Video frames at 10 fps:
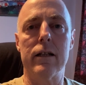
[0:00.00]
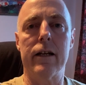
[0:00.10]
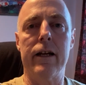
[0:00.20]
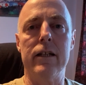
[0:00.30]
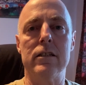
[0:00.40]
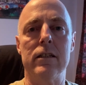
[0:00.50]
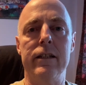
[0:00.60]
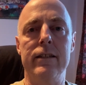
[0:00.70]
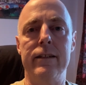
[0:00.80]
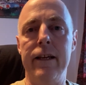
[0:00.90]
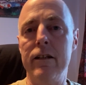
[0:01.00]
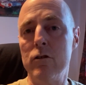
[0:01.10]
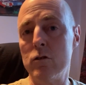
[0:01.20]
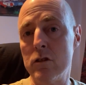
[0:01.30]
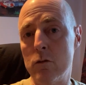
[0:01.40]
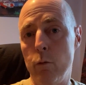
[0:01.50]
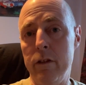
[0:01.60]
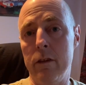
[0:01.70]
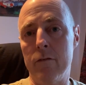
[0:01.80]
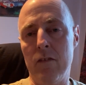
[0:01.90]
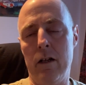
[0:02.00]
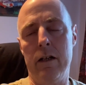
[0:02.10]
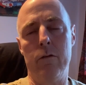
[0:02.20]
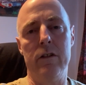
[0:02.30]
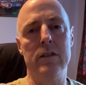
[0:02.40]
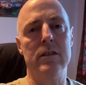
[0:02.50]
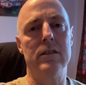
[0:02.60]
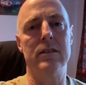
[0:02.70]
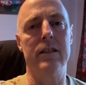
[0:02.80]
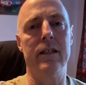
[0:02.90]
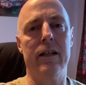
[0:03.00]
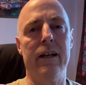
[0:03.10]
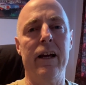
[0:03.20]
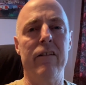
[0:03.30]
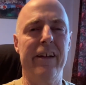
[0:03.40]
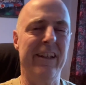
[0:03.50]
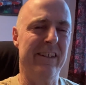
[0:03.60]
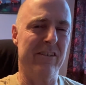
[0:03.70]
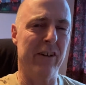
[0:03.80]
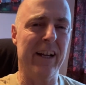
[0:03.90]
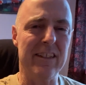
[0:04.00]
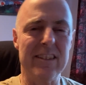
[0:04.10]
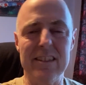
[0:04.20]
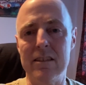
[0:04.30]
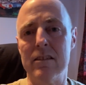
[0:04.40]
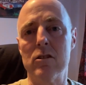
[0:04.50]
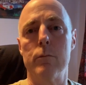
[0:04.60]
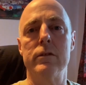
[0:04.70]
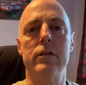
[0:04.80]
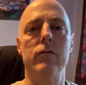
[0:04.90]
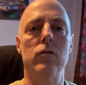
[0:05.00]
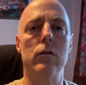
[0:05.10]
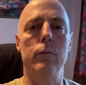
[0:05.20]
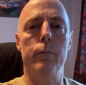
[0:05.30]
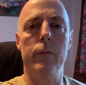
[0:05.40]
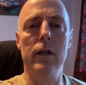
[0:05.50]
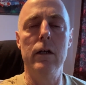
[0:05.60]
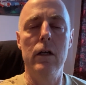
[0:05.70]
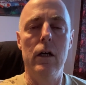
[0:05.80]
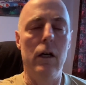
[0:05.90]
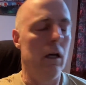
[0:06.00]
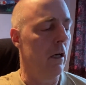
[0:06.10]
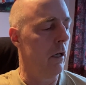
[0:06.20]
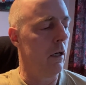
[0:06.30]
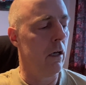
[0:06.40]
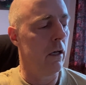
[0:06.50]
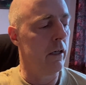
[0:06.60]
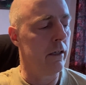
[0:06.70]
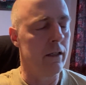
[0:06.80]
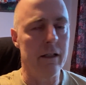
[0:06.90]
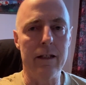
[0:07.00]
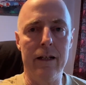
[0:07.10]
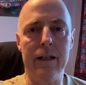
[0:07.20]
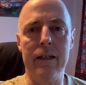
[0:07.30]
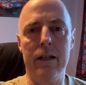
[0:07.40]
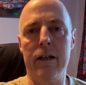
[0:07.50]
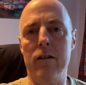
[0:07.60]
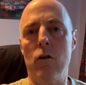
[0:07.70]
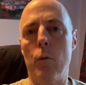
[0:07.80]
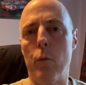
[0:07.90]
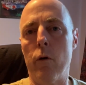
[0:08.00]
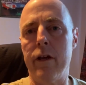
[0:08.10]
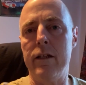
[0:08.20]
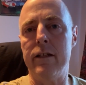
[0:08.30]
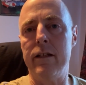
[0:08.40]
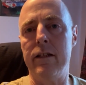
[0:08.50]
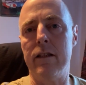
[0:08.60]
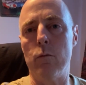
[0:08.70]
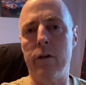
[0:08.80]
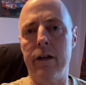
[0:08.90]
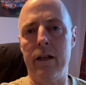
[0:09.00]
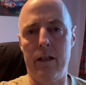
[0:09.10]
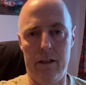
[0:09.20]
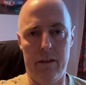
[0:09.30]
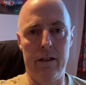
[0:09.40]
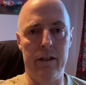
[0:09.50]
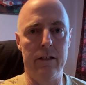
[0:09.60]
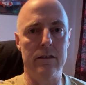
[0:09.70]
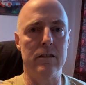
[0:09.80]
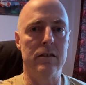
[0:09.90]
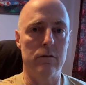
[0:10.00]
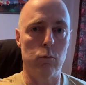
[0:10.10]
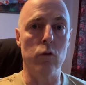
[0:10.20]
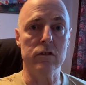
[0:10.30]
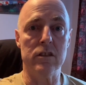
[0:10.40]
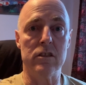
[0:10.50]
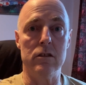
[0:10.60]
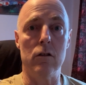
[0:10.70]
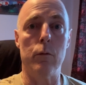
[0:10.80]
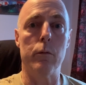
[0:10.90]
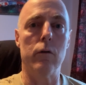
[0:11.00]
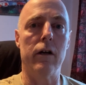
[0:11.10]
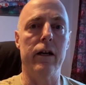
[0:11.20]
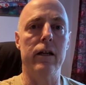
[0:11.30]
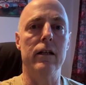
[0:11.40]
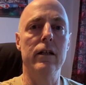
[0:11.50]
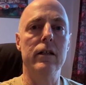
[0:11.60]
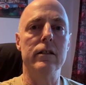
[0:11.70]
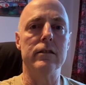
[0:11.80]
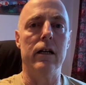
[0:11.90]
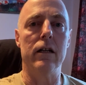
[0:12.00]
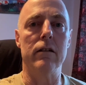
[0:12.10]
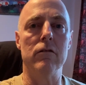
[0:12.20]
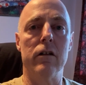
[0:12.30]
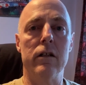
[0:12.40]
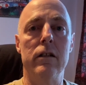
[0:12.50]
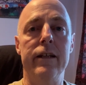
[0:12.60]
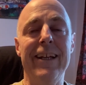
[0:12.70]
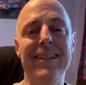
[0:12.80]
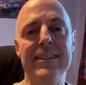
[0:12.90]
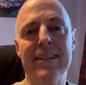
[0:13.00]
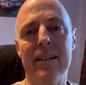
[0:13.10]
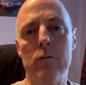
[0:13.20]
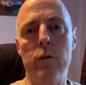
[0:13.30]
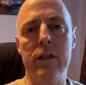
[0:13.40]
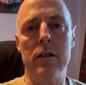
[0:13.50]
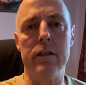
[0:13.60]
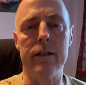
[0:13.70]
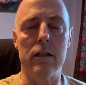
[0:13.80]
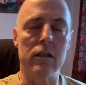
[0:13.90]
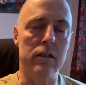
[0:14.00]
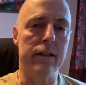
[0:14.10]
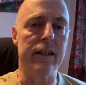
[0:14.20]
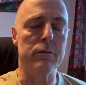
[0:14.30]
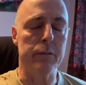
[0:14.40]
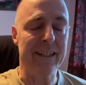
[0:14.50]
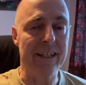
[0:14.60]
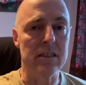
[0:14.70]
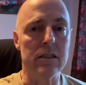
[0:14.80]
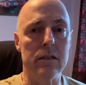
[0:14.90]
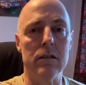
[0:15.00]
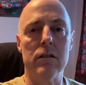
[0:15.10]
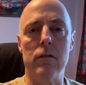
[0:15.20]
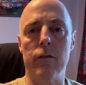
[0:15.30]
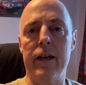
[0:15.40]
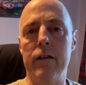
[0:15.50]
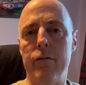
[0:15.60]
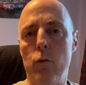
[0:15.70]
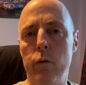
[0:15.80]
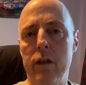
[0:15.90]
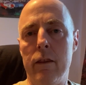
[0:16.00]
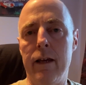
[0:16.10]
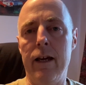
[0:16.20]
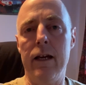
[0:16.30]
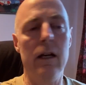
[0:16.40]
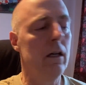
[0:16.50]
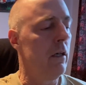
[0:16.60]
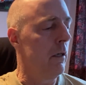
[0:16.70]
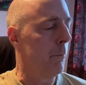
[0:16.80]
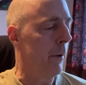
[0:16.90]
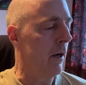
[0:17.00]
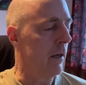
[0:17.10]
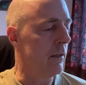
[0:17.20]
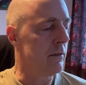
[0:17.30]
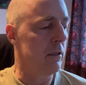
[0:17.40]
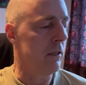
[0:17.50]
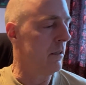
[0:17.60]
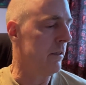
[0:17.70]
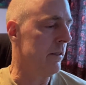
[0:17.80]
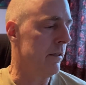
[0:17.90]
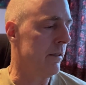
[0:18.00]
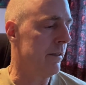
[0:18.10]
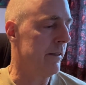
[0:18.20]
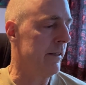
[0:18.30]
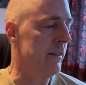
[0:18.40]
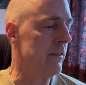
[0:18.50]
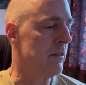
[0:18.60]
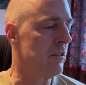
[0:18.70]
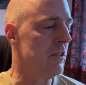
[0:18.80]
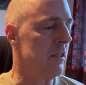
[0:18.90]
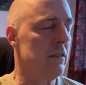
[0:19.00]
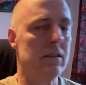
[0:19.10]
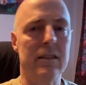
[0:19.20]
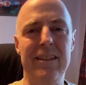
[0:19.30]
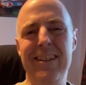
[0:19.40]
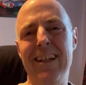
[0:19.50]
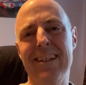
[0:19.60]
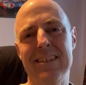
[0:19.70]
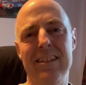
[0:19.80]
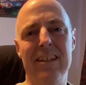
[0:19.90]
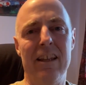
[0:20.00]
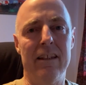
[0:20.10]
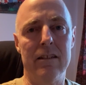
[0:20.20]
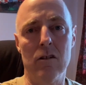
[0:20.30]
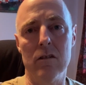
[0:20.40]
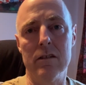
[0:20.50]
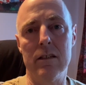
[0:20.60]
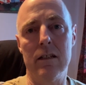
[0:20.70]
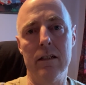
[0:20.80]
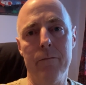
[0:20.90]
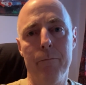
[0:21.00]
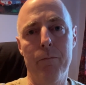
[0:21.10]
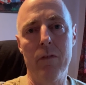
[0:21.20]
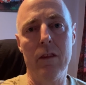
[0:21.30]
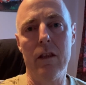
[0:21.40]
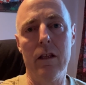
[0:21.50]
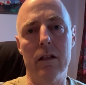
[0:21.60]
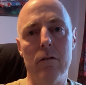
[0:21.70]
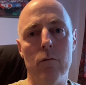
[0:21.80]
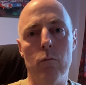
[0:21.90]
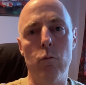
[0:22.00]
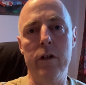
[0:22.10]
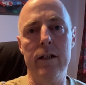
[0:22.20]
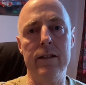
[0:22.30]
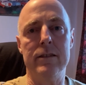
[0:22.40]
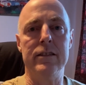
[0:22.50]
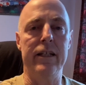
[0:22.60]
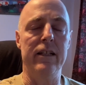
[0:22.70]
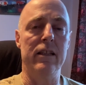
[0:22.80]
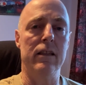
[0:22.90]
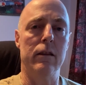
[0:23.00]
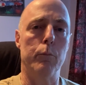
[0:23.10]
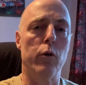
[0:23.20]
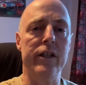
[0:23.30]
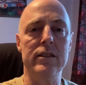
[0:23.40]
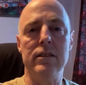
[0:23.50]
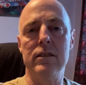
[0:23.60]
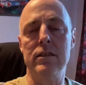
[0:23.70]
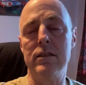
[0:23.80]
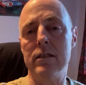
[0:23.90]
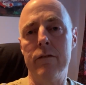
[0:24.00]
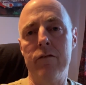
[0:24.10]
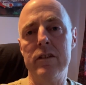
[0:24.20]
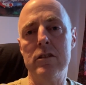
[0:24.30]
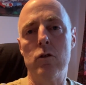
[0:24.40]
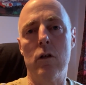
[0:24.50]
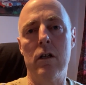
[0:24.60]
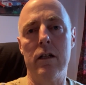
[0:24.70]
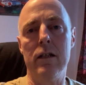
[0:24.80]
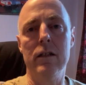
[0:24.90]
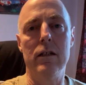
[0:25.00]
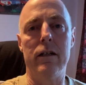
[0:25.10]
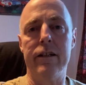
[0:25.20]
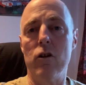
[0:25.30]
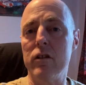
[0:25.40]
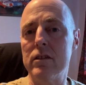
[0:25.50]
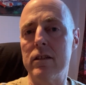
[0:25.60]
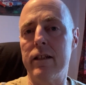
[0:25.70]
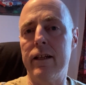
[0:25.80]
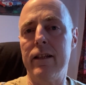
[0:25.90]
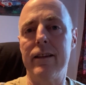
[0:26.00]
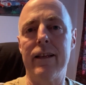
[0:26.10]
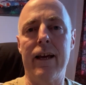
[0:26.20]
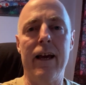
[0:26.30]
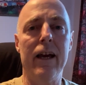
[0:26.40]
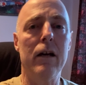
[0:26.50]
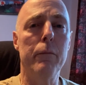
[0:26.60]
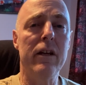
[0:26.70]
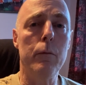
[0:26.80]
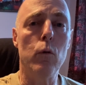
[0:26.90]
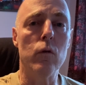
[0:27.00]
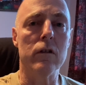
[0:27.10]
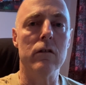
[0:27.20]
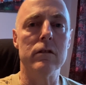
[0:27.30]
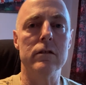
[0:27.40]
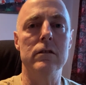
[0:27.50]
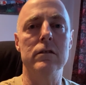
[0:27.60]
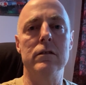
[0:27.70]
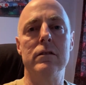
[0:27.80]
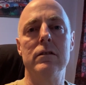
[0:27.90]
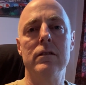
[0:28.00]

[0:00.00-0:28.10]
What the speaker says: actually deals with the virus, how it interacts and stops it from operating in the way that it wants to operate. So not only is that a really good explanation on that for you there, but it's just yet another doctor really singing the praises of this drug. And honestly, how many more doctors